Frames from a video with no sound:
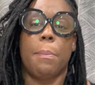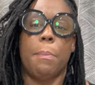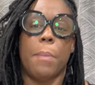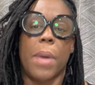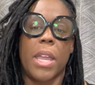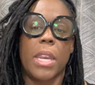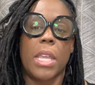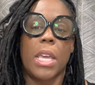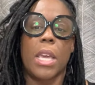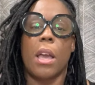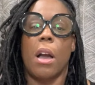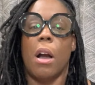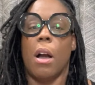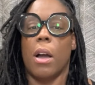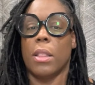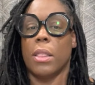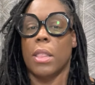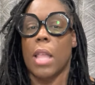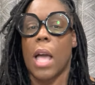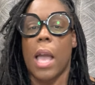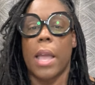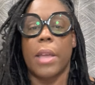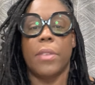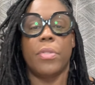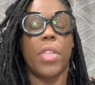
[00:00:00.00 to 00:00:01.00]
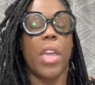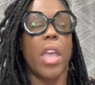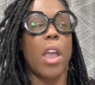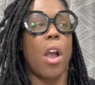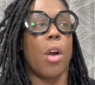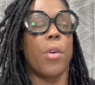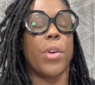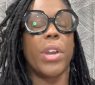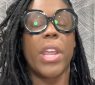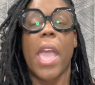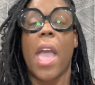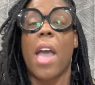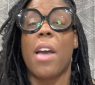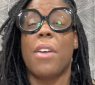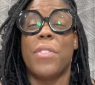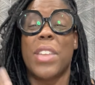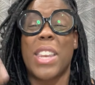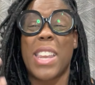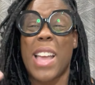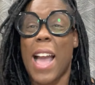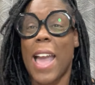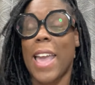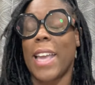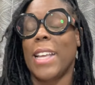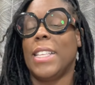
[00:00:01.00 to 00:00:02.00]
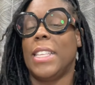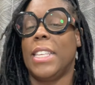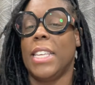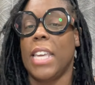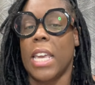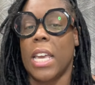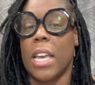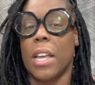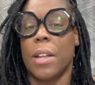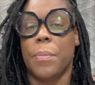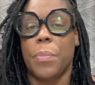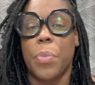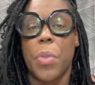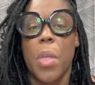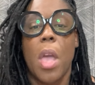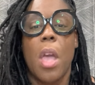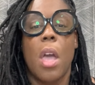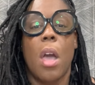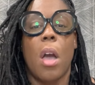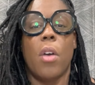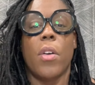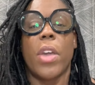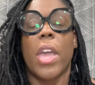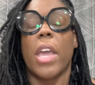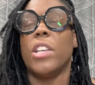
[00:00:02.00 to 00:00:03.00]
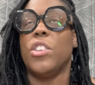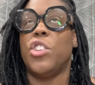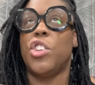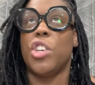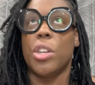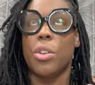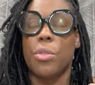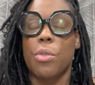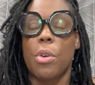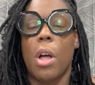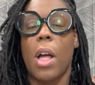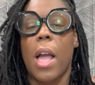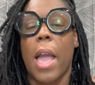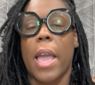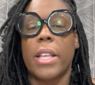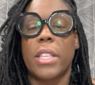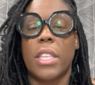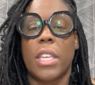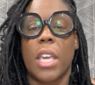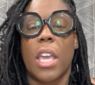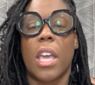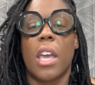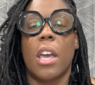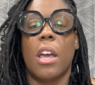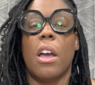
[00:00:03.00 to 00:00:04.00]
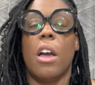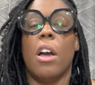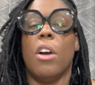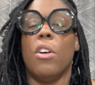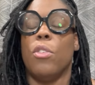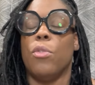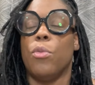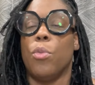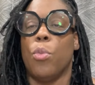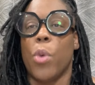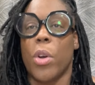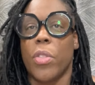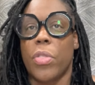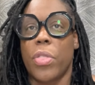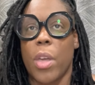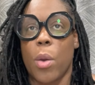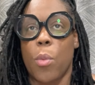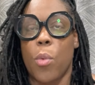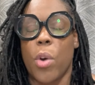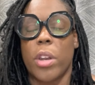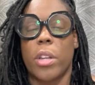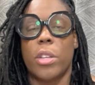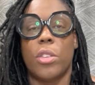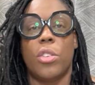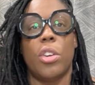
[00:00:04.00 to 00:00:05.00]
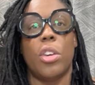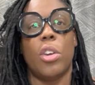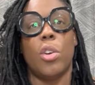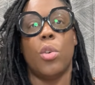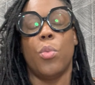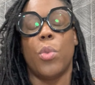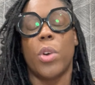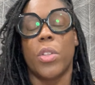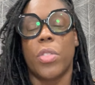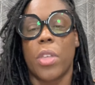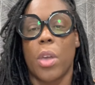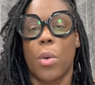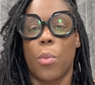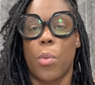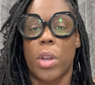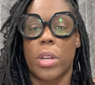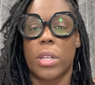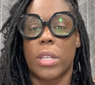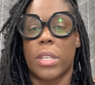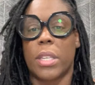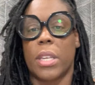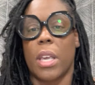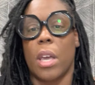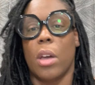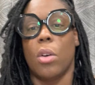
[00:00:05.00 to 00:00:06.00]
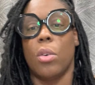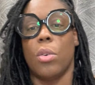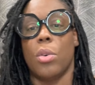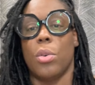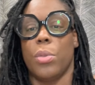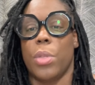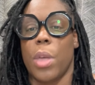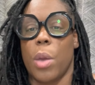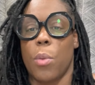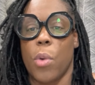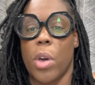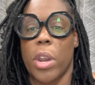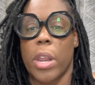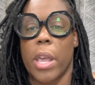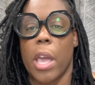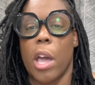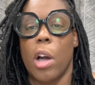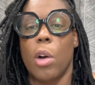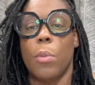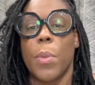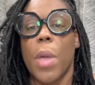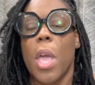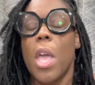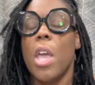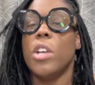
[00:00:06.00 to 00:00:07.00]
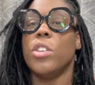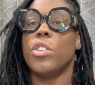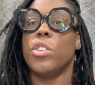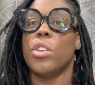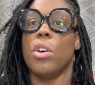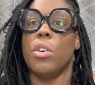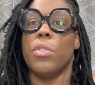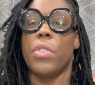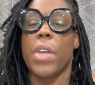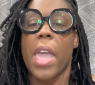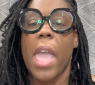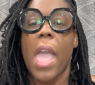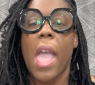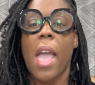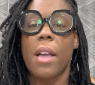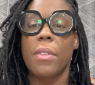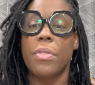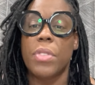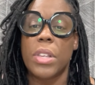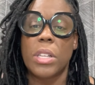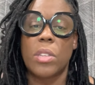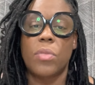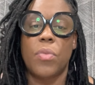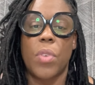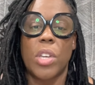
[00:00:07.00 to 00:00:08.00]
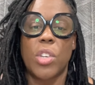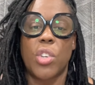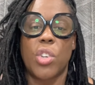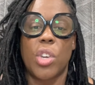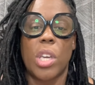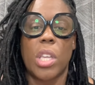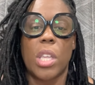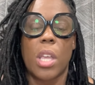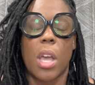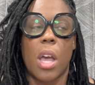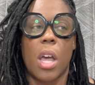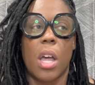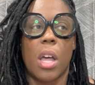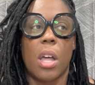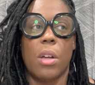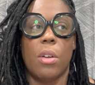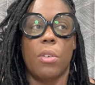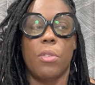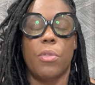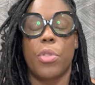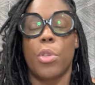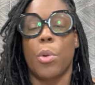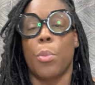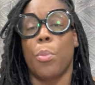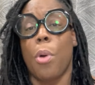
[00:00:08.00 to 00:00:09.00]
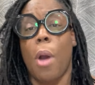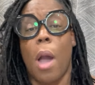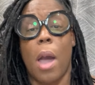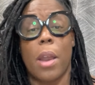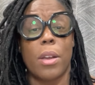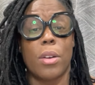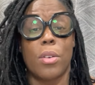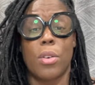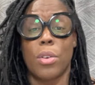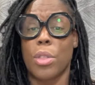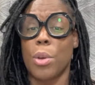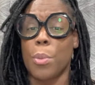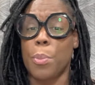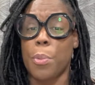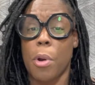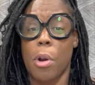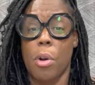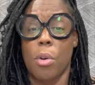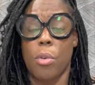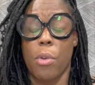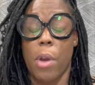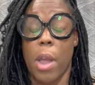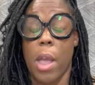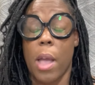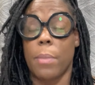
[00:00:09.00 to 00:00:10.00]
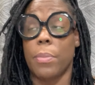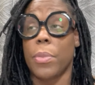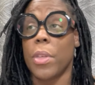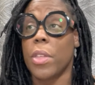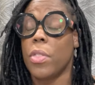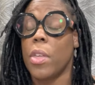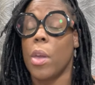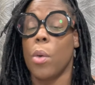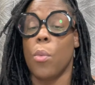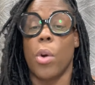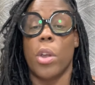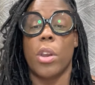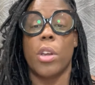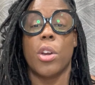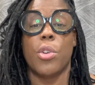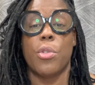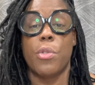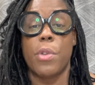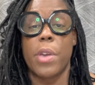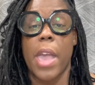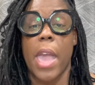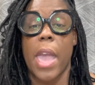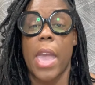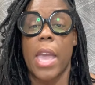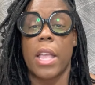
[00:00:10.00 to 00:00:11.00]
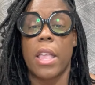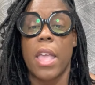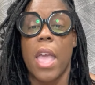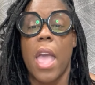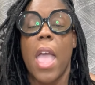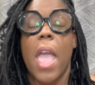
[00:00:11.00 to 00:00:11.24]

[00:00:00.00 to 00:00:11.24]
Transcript: money online, they already have an idea, okay, a general idea of what they want to do, what they want to sell, who they want to help. So they have this vision of the product or the program that they want to create,